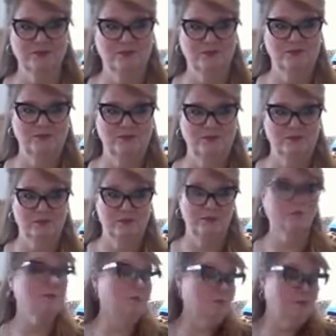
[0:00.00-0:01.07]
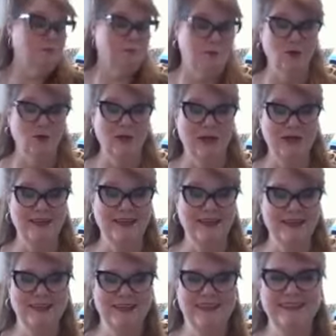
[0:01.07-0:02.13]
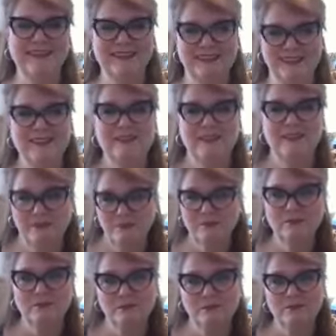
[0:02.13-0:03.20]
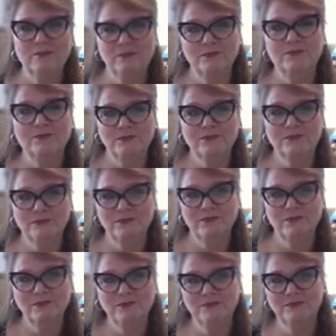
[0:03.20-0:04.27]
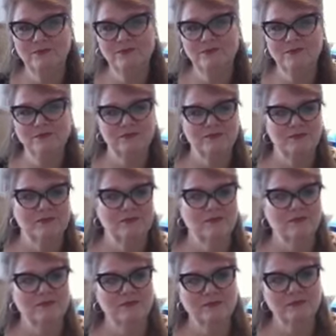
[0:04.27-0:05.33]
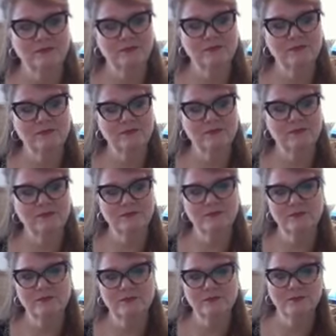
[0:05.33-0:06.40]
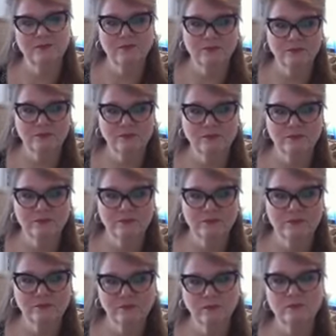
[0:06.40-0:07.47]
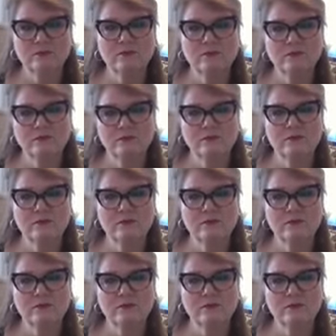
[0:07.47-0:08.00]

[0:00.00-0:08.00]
This person isn't speaking.